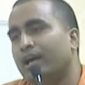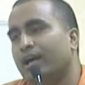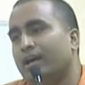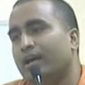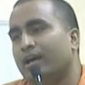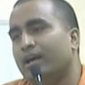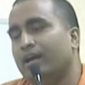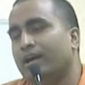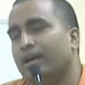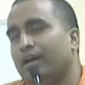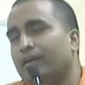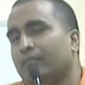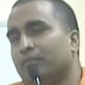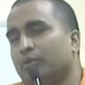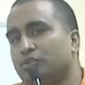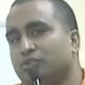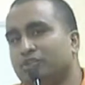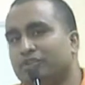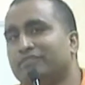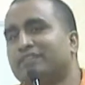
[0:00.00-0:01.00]
Most of the
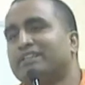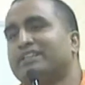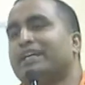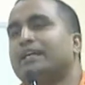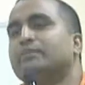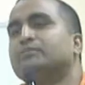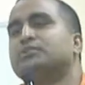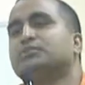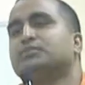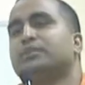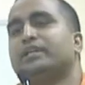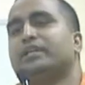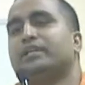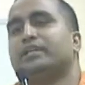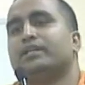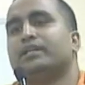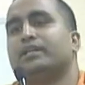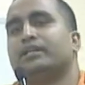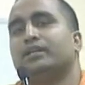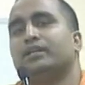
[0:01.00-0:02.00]
times we
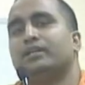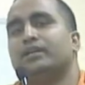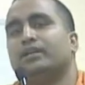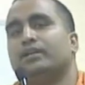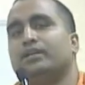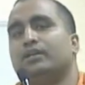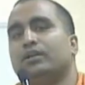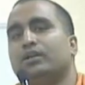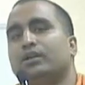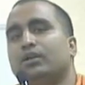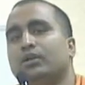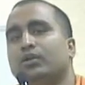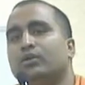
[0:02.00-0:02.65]
look,